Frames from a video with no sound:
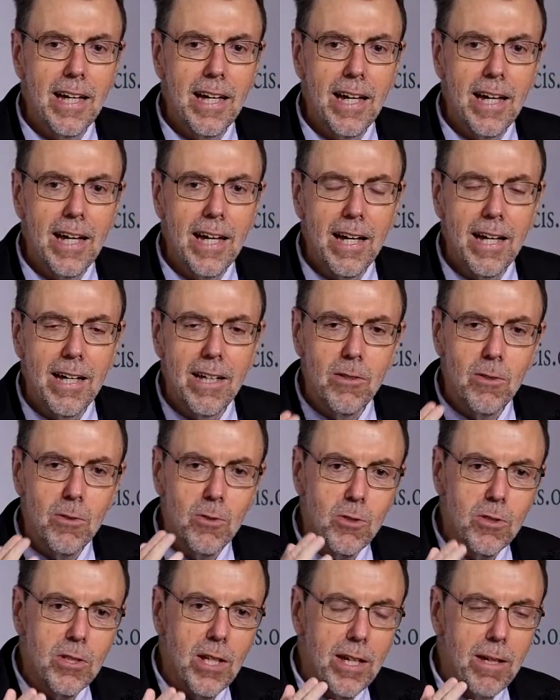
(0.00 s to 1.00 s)

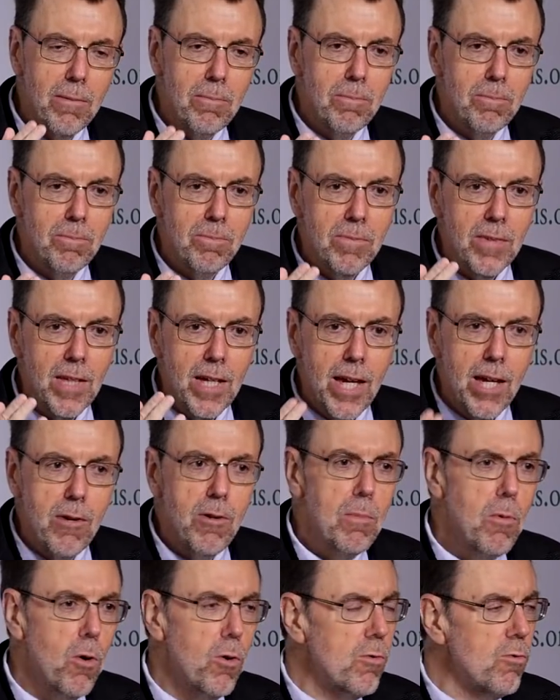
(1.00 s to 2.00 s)
Henry
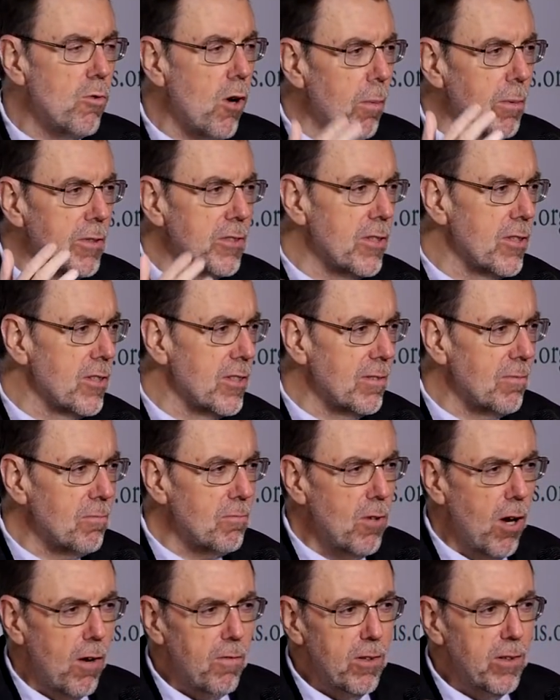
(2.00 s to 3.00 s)
Morton Robinson's
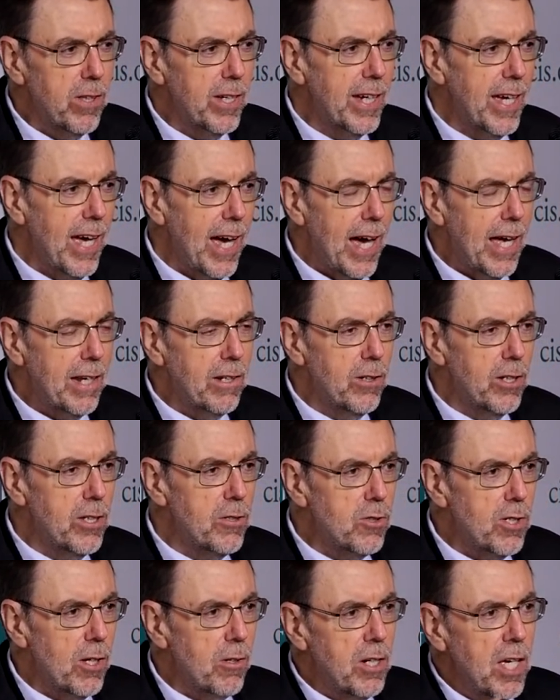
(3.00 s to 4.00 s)
novel, The Cardinal, and
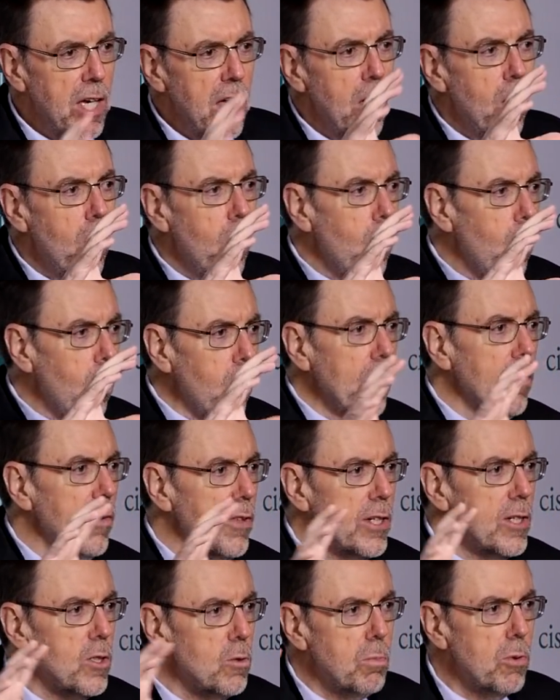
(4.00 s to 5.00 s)
so on, all of
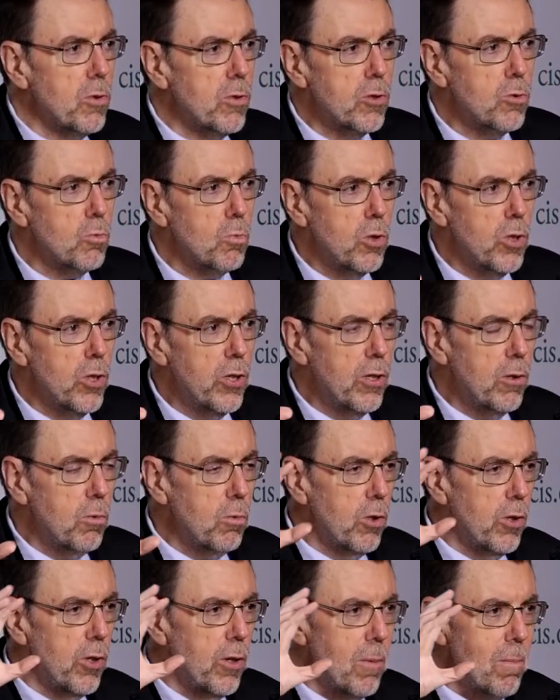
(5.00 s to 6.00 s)
these books
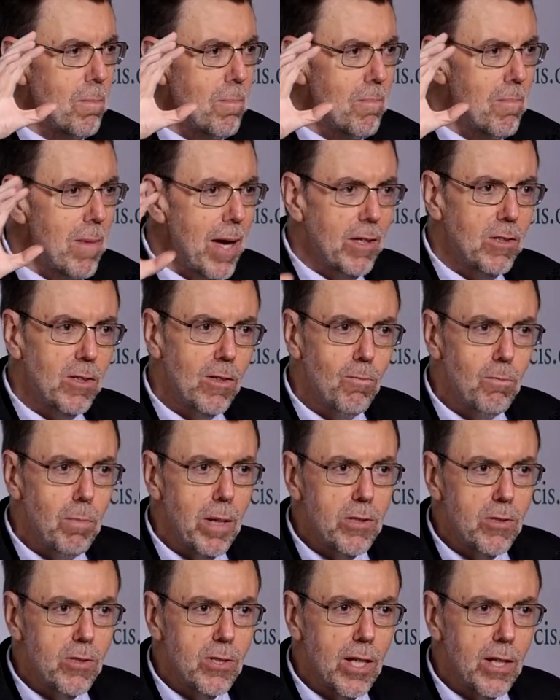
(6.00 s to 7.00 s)
were massive
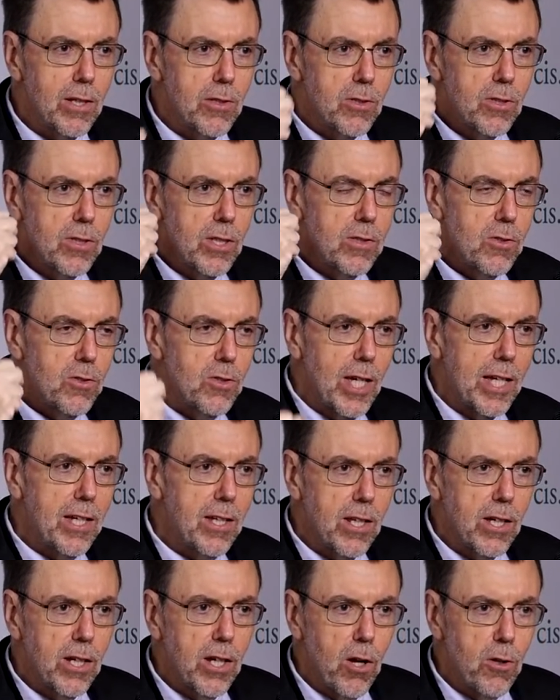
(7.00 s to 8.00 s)
bestsellers. The
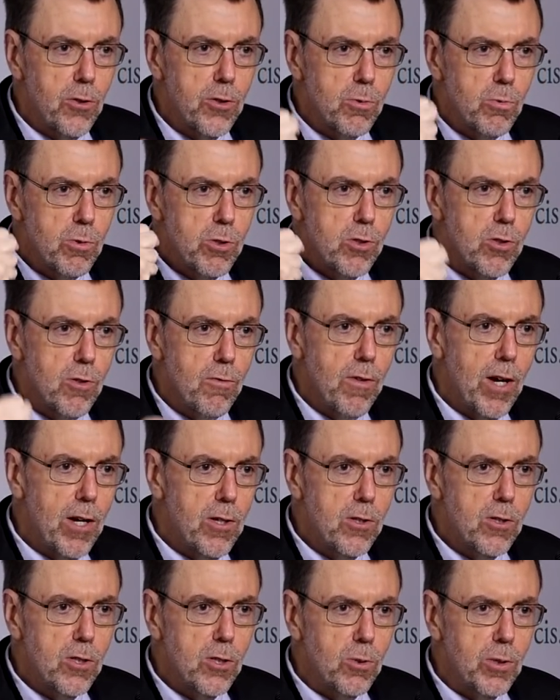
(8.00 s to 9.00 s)
secular culture was
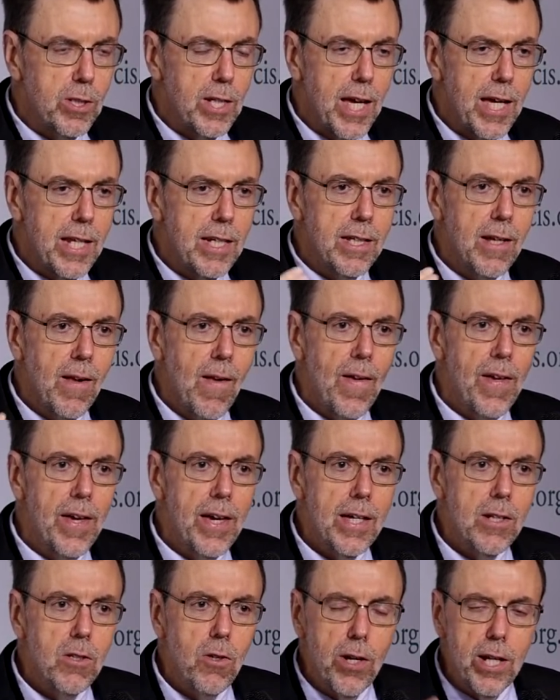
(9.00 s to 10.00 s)
devoted to it. And
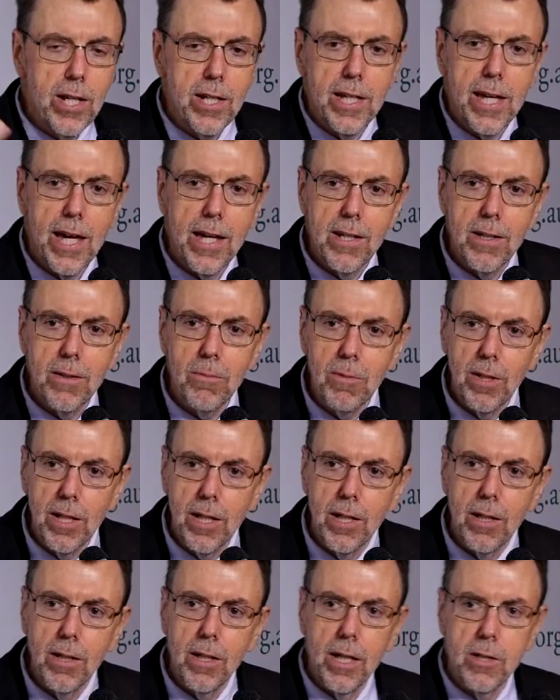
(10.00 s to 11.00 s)
not only had a
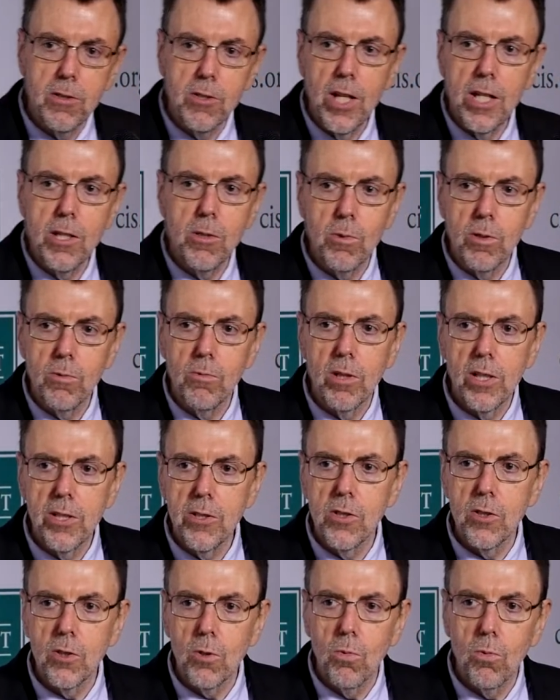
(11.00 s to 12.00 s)
genuine
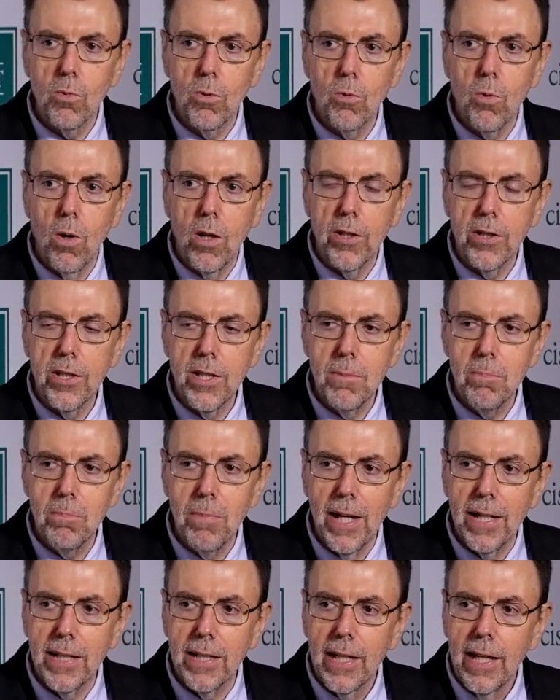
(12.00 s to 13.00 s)
religious quality,
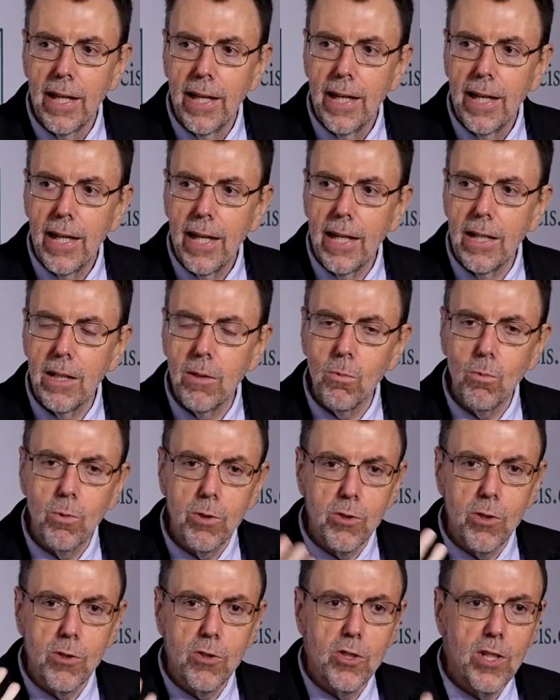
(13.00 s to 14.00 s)
but it
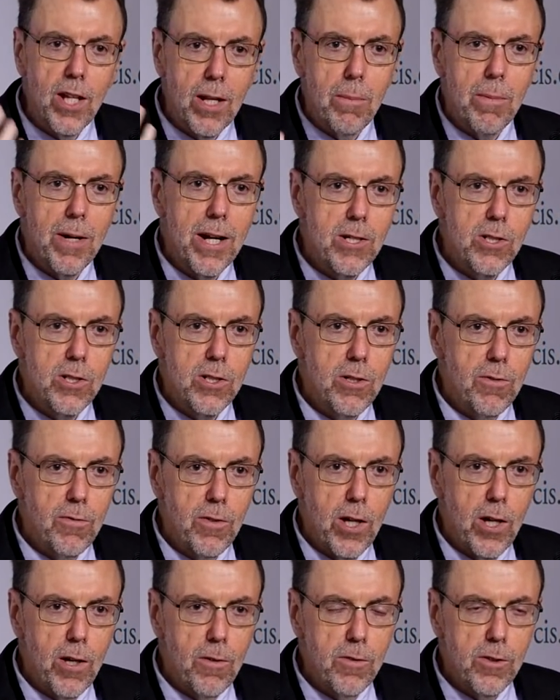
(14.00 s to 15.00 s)
was a celebration
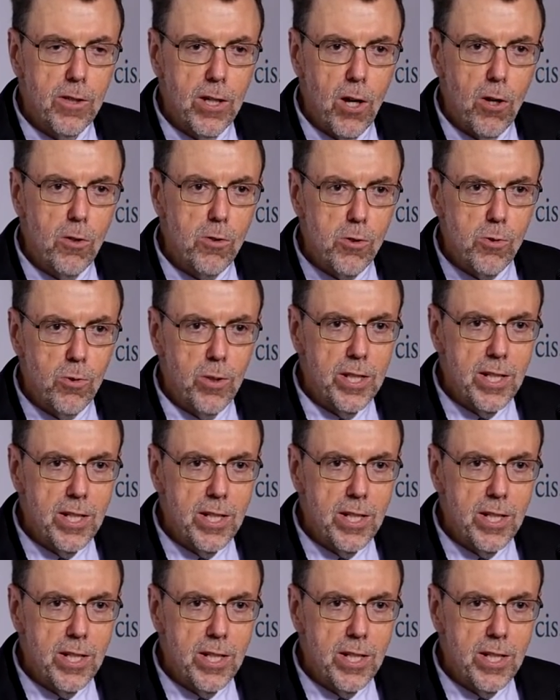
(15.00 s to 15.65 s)
of a cultural